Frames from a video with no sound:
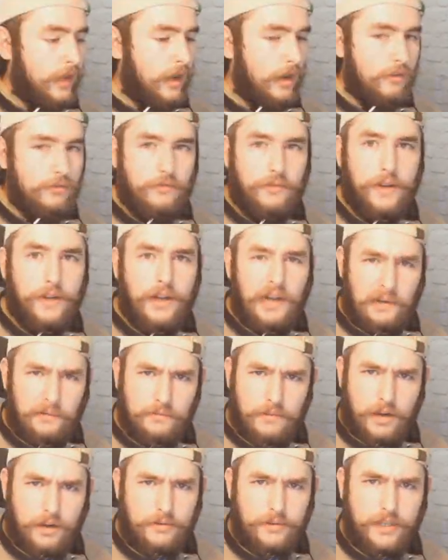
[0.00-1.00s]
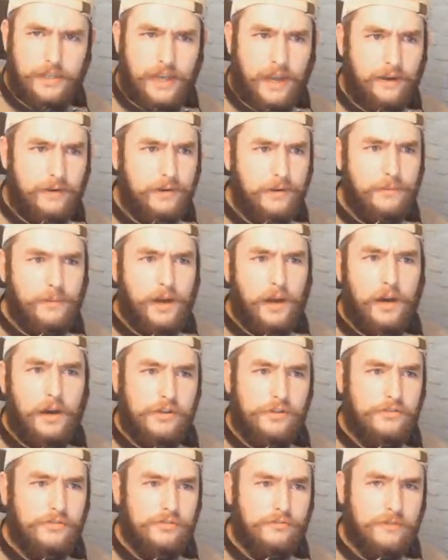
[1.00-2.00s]
I think I'm currently carrying about
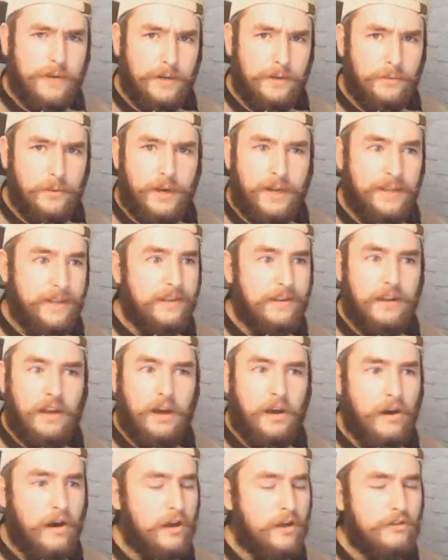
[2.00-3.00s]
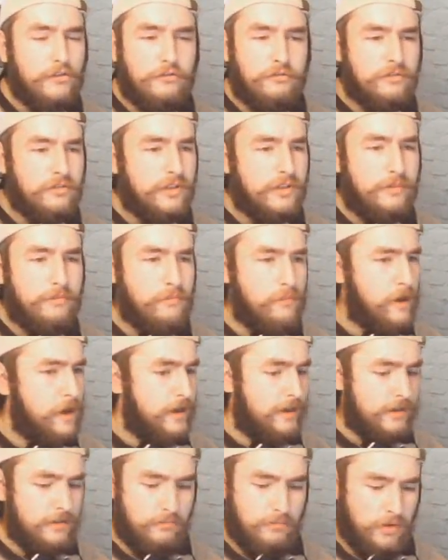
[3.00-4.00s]
100 right away, 100 stim
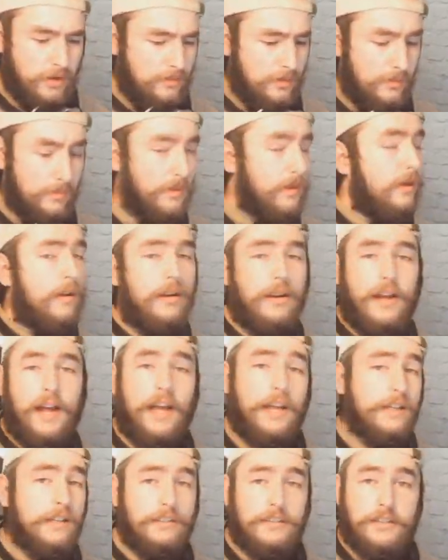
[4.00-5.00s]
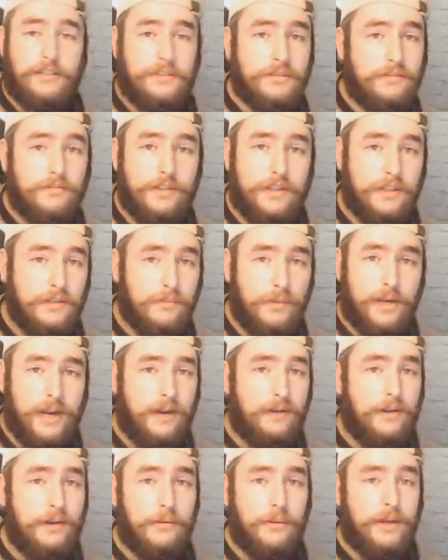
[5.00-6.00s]
packs, blah blah blah, and it doesn't affect my
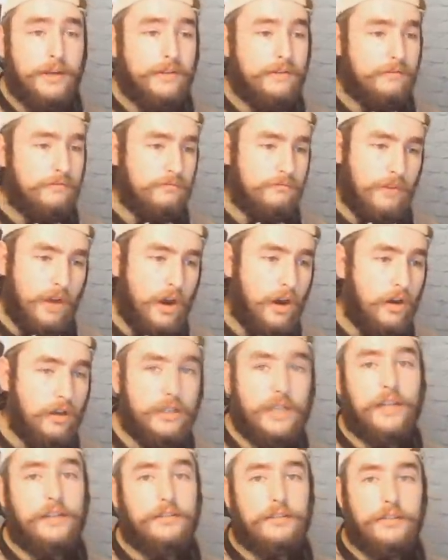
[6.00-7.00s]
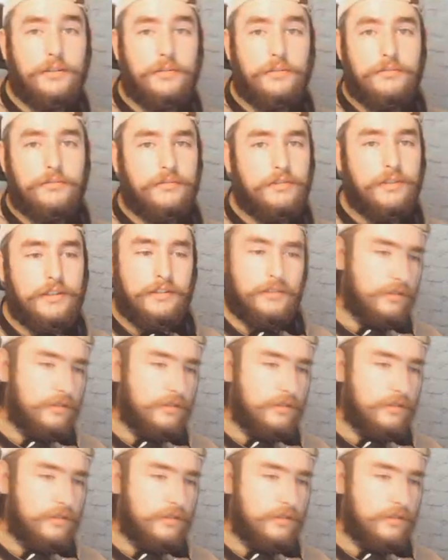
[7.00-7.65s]
carry weight hardly at all. It's